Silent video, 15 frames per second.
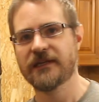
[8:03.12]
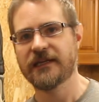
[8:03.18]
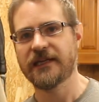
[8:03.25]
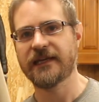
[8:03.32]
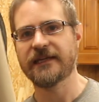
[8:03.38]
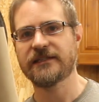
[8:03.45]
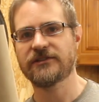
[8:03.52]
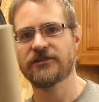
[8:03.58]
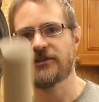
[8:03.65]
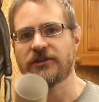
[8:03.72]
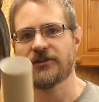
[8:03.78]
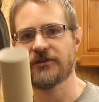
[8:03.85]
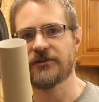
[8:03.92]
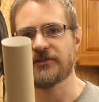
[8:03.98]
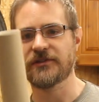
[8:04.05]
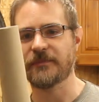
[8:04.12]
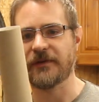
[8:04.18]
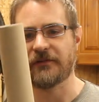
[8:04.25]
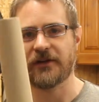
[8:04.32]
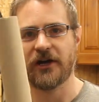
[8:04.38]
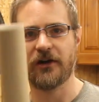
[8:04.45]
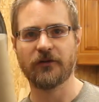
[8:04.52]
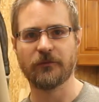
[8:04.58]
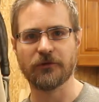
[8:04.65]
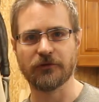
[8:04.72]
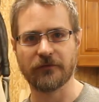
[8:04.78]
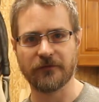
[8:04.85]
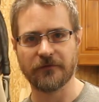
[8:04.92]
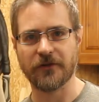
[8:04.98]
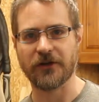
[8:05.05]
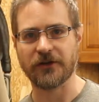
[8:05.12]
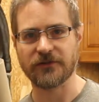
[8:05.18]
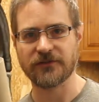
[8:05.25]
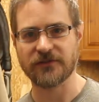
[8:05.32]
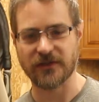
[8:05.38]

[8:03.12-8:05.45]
is to use a bit of cardboard first.